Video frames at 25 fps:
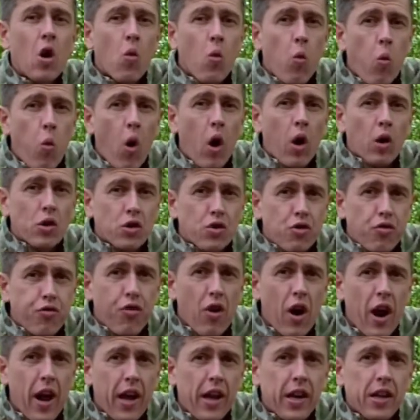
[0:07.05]
what
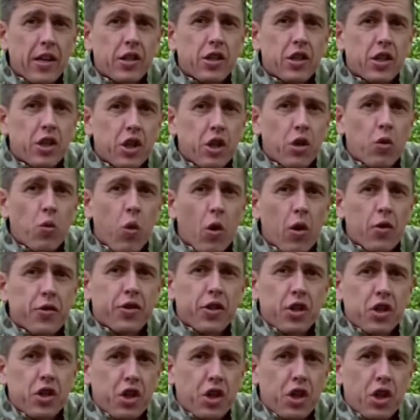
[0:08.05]
trade you want
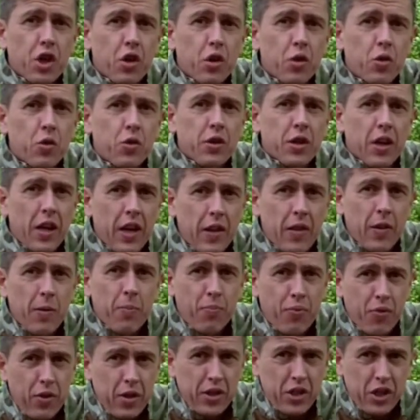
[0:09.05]
to choose in the
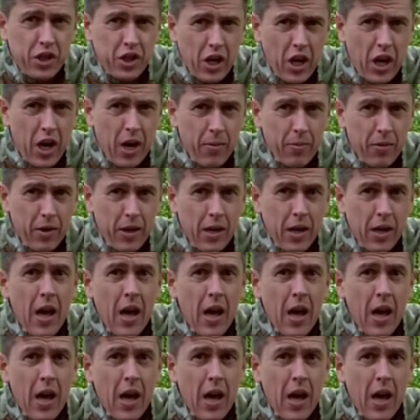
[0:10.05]
British Army.